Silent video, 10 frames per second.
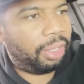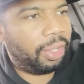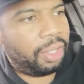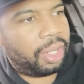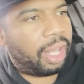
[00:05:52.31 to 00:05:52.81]
You
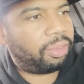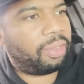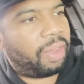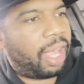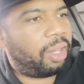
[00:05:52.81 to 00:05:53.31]
know, you're going to have
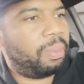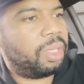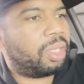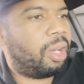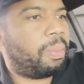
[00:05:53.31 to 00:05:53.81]
to vacuum
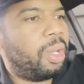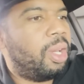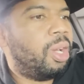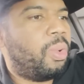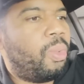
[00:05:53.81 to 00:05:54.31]
this up
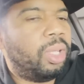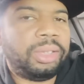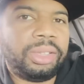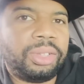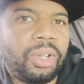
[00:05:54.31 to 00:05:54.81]

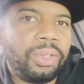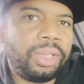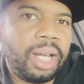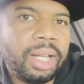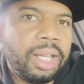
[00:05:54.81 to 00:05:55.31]
once it's all
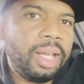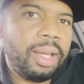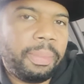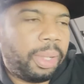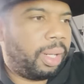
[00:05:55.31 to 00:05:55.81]
done,
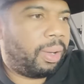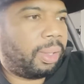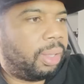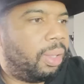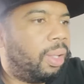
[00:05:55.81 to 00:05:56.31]
but
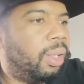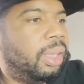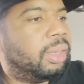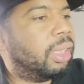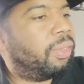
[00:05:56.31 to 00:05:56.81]
all in all,
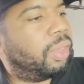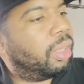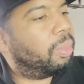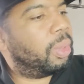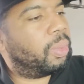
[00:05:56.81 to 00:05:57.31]
it's definitely
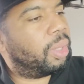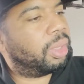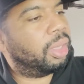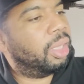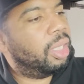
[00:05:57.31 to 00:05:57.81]
going to be
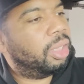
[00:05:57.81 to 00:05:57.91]
worth it.